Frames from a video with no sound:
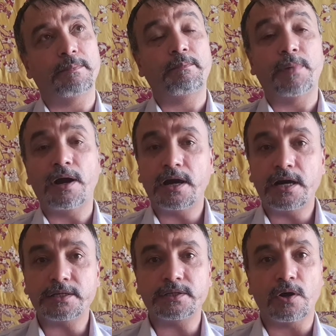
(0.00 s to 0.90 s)

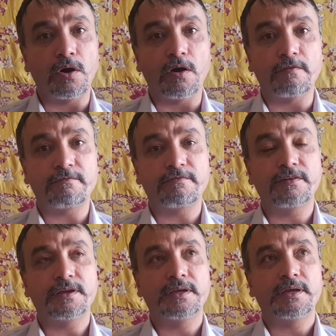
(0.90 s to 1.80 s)
part of
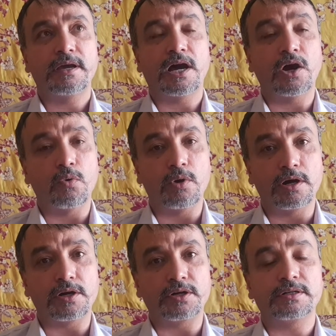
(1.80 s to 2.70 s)

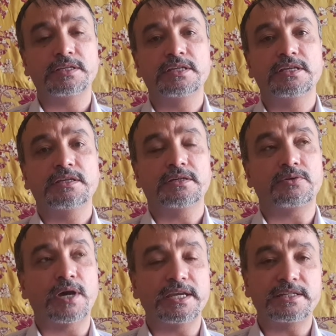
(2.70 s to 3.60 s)
our
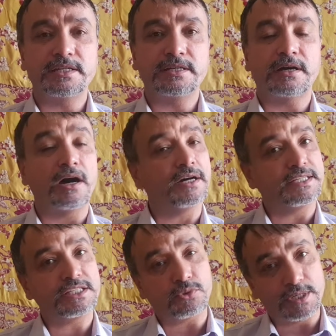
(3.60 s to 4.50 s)
writer
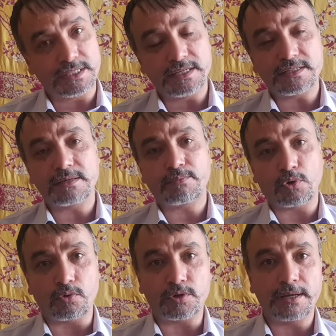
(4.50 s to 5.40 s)
artist residency
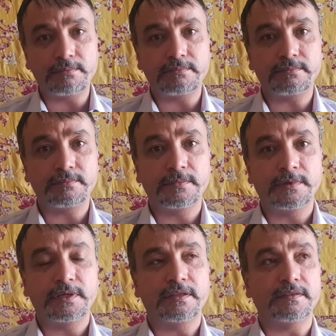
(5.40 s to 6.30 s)
program.
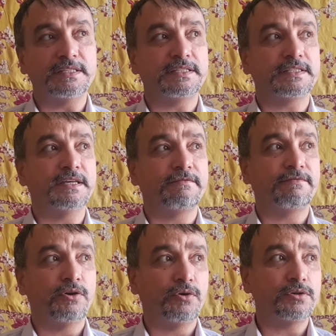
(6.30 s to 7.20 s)
This is the
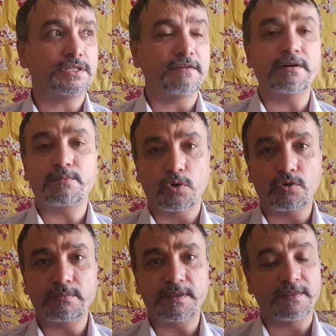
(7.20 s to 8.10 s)
first ever
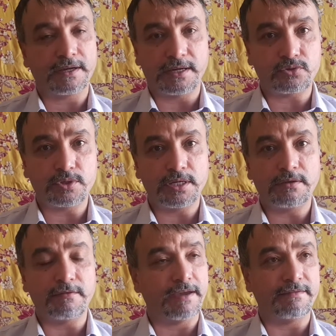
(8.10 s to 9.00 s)
program in the country.
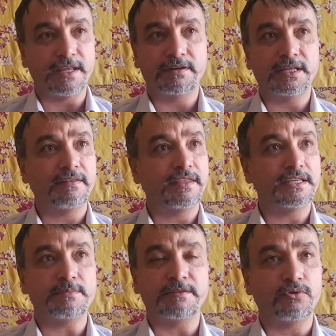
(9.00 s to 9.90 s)
We have never done this
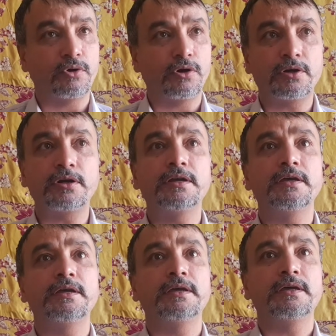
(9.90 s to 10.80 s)
before,
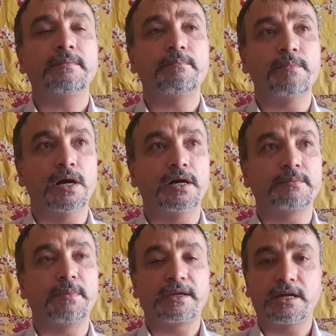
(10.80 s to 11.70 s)
but
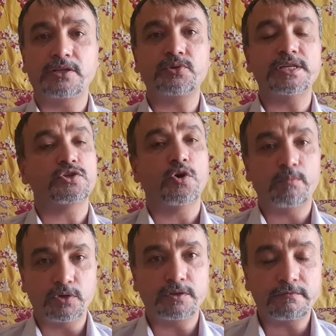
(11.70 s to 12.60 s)
my country is
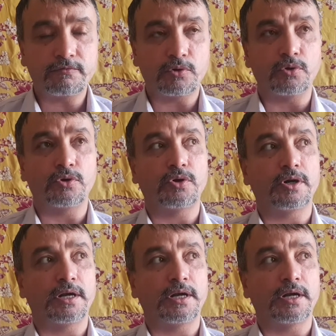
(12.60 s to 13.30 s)
open for